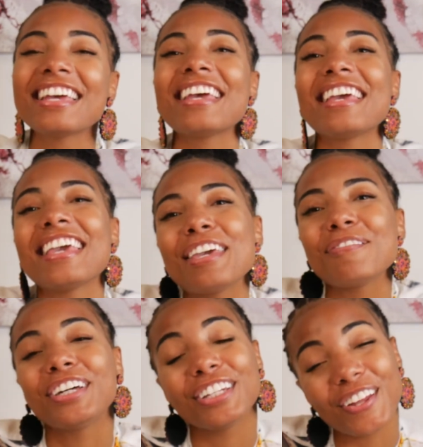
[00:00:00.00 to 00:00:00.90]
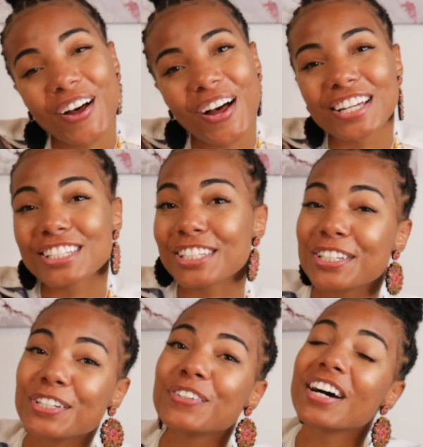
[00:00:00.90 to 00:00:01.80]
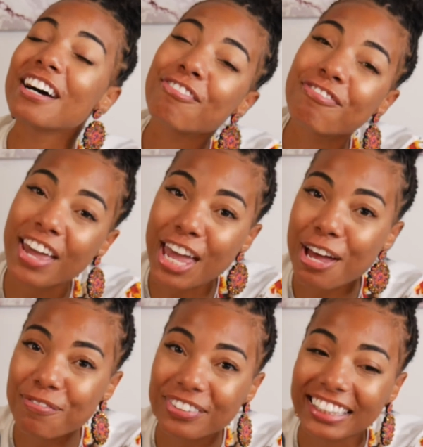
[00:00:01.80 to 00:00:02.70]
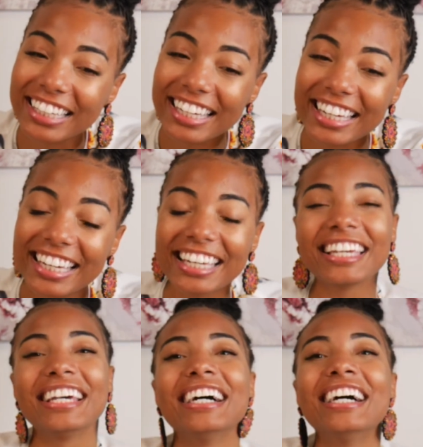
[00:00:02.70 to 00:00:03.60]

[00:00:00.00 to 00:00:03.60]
He belongs to a family.